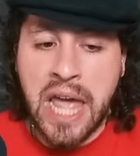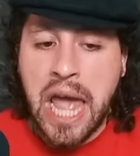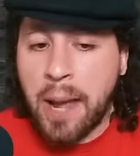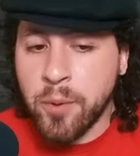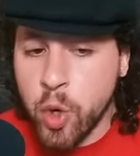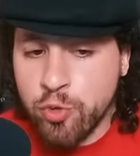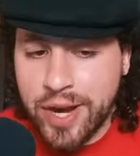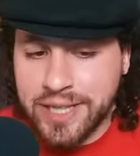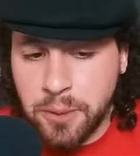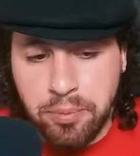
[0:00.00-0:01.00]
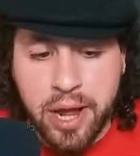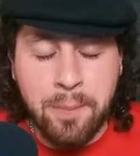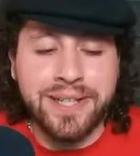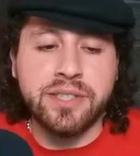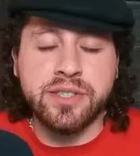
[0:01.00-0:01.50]
I'm going Randy Brown
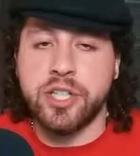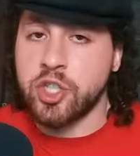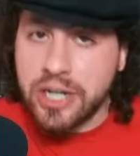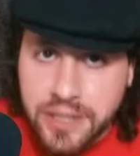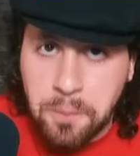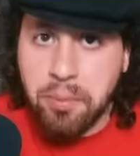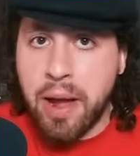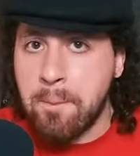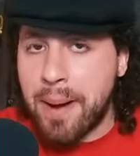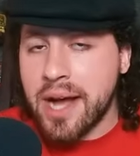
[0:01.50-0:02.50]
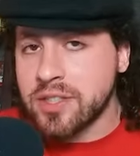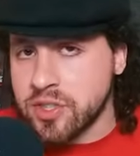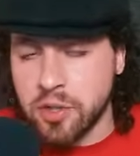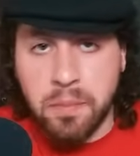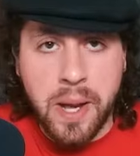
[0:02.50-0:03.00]
by decision. I think Brown
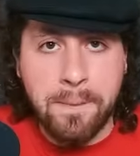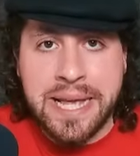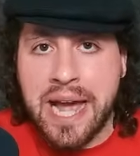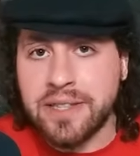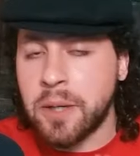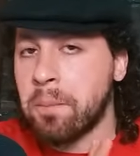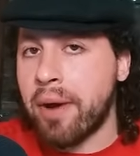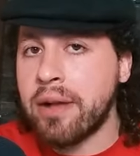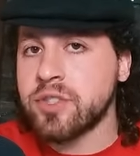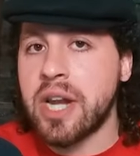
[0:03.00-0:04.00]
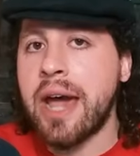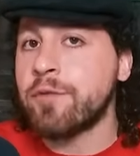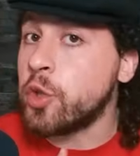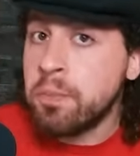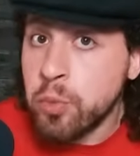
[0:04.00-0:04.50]
boxes him up. I think Brown's going to
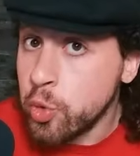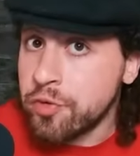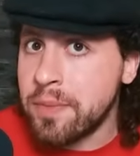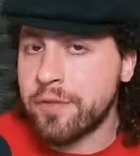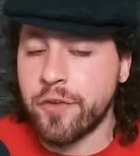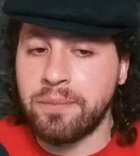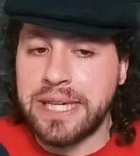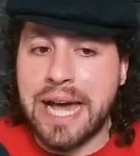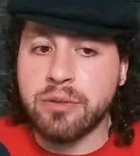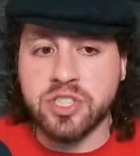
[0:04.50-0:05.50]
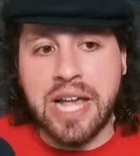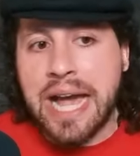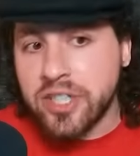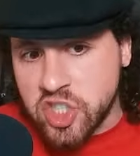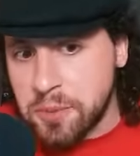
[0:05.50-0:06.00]
have good movement from the
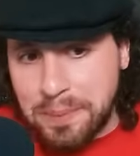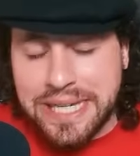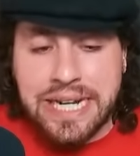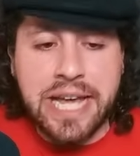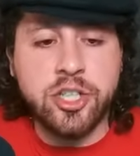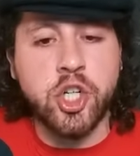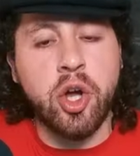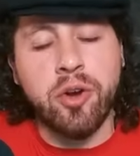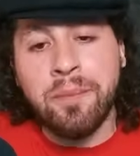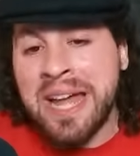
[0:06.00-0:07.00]
outside, speed edge on him.